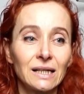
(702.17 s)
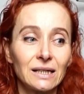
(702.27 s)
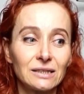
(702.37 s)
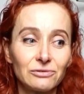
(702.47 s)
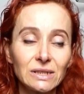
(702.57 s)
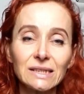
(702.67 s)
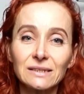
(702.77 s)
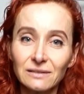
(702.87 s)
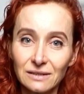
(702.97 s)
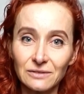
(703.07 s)
It's really
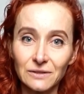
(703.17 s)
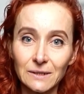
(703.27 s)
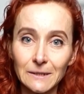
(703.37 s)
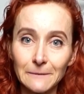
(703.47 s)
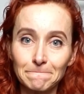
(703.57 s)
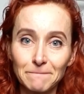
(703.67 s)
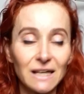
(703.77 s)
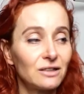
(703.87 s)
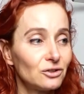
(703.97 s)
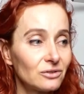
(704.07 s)
satisfying
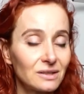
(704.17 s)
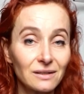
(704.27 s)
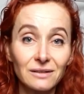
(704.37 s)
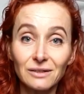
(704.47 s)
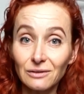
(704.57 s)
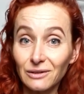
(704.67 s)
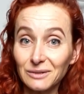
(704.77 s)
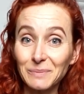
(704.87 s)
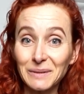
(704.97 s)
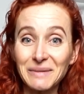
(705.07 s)
and you can learn a
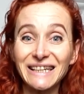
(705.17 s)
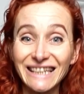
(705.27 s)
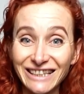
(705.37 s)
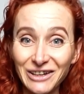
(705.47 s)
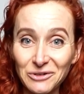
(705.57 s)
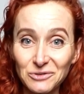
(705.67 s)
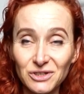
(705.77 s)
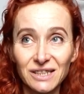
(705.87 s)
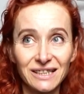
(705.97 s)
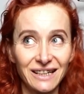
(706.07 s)
lot by making
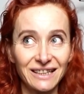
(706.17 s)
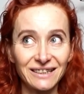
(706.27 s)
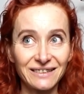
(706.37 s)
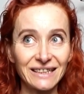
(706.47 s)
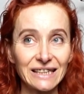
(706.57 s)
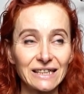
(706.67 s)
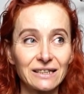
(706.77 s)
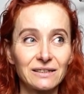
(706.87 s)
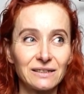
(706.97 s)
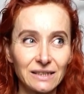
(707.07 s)
coats. And I
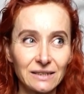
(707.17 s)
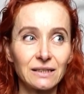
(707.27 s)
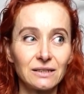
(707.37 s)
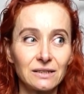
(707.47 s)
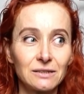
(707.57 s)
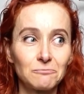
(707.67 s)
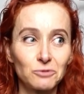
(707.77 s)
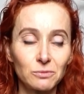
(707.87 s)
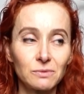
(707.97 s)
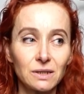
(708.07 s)
think this is
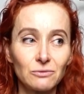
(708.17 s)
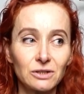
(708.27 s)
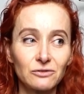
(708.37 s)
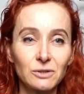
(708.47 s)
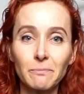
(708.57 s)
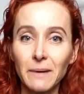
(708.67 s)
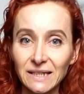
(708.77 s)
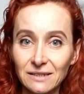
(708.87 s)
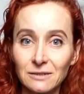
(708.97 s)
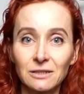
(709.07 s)
probably one of the
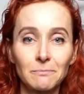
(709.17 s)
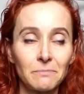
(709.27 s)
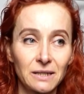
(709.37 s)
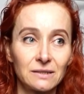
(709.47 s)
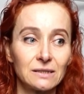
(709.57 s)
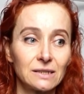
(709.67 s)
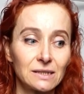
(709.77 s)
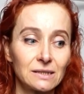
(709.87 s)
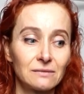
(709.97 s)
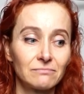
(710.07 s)
best
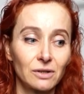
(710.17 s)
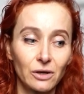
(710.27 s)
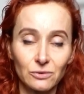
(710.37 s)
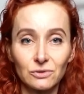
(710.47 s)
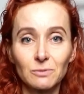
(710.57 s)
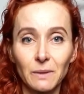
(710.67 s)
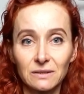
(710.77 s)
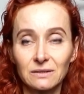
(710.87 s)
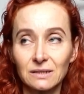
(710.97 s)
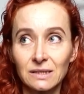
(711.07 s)
patterns, coats
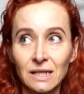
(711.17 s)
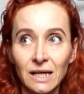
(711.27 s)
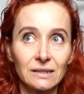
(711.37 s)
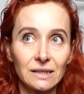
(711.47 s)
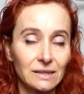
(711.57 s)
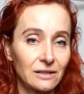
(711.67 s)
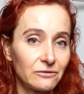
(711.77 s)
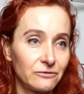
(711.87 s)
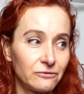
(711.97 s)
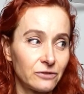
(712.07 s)
patterns, that
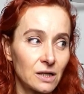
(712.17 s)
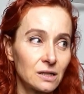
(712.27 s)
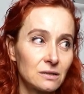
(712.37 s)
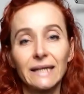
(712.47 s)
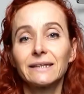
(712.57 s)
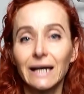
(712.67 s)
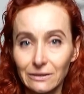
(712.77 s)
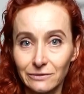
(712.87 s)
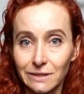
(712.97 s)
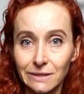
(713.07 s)
I've
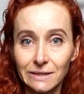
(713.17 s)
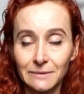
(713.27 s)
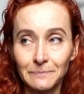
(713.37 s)
encountered.